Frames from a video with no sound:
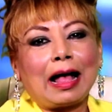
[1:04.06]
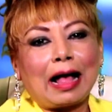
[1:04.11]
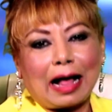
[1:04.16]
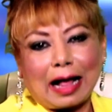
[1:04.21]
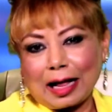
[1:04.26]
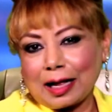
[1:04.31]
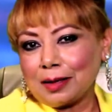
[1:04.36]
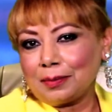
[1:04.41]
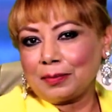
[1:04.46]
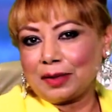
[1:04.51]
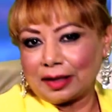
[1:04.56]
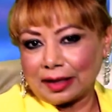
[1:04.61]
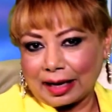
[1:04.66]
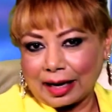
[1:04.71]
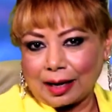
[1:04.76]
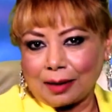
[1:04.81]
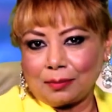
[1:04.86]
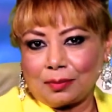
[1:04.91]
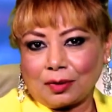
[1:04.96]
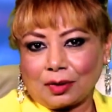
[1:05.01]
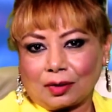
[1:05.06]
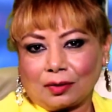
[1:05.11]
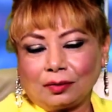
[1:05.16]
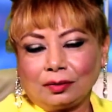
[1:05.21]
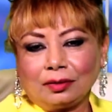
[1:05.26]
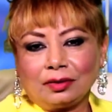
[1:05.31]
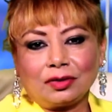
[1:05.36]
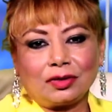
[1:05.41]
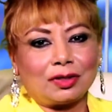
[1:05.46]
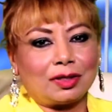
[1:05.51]
Elma
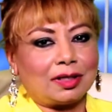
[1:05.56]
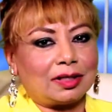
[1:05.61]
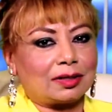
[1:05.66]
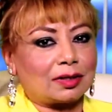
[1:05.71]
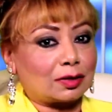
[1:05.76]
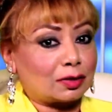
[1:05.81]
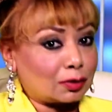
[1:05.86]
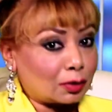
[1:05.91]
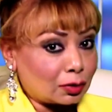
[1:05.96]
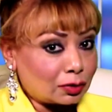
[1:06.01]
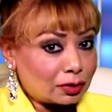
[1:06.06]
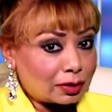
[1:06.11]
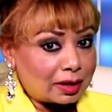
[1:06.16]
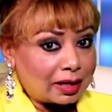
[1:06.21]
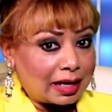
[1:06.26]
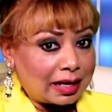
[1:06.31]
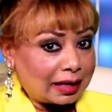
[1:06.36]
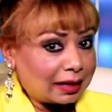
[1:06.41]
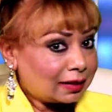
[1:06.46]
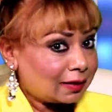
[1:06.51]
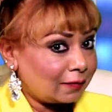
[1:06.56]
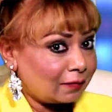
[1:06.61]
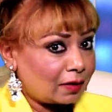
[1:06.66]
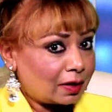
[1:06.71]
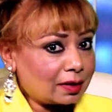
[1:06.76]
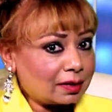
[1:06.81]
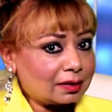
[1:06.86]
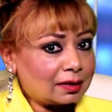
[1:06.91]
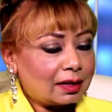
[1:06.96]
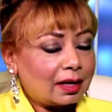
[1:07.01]
Gabriel. She is a social
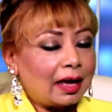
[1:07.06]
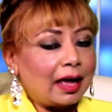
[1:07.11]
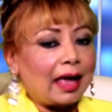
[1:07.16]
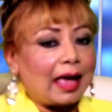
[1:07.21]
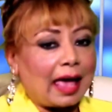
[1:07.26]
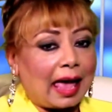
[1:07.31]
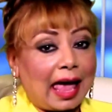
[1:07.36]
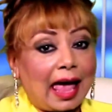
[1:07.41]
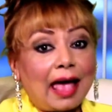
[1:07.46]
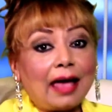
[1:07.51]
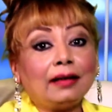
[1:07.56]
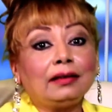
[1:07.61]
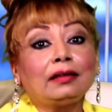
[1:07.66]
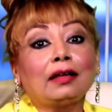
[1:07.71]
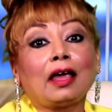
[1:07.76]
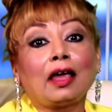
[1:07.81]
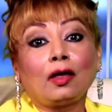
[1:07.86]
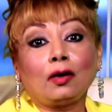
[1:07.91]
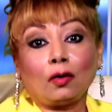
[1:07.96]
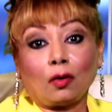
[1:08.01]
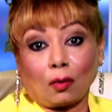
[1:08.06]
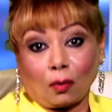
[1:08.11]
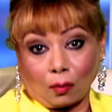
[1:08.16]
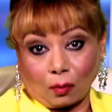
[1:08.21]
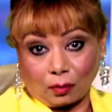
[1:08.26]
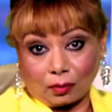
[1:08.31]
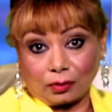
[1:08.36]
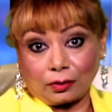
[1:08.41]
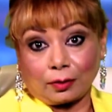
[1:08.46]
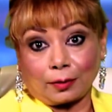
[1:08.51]
activist and an
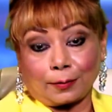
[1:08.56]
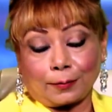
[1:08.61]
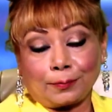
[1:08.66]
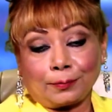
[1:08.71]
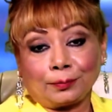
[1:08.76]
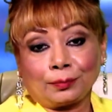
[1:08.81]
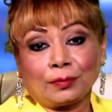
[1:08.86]
author.